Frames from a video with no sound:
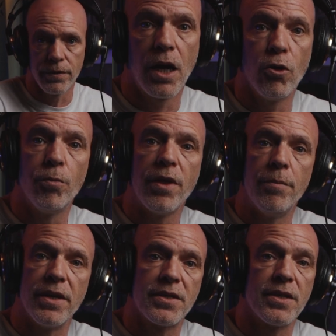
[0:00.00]
I hope
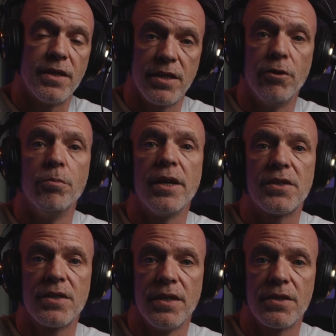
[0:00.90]
that makes sense. It'll
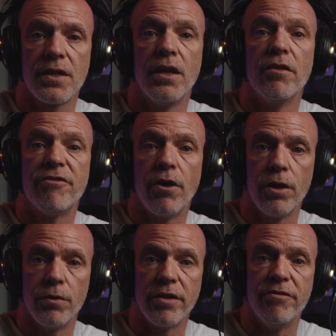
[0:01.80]
make sense in the
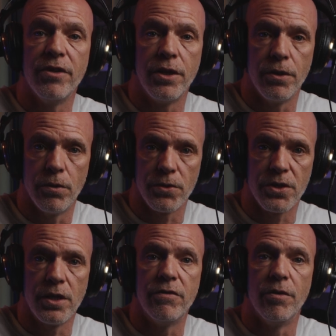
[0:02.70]
following
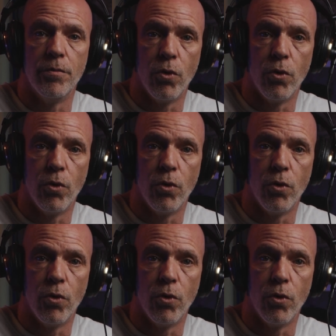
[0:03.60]
videos even